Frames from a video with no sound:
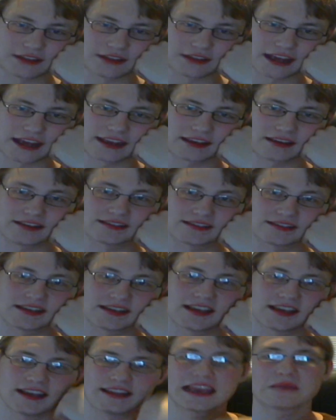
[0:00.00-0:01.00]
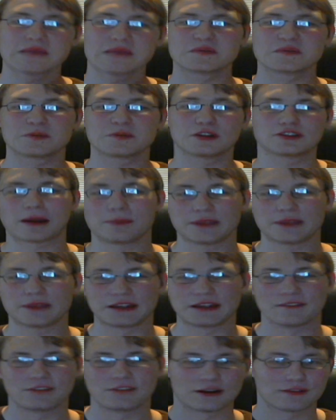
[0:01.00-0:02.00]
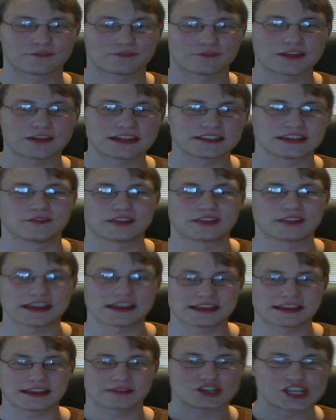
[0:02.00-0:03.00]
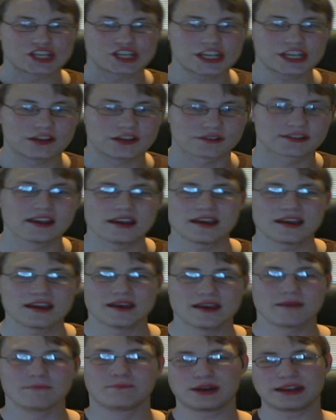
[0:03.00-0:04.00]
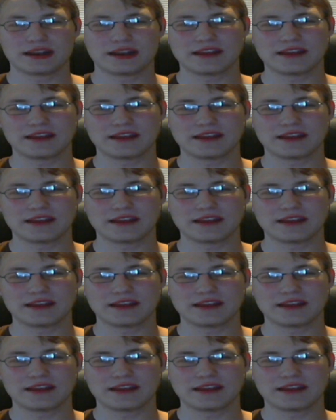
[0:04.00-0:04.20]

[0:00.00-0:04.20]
offensive deck, because the game's built around being very offensive, taking out the shields.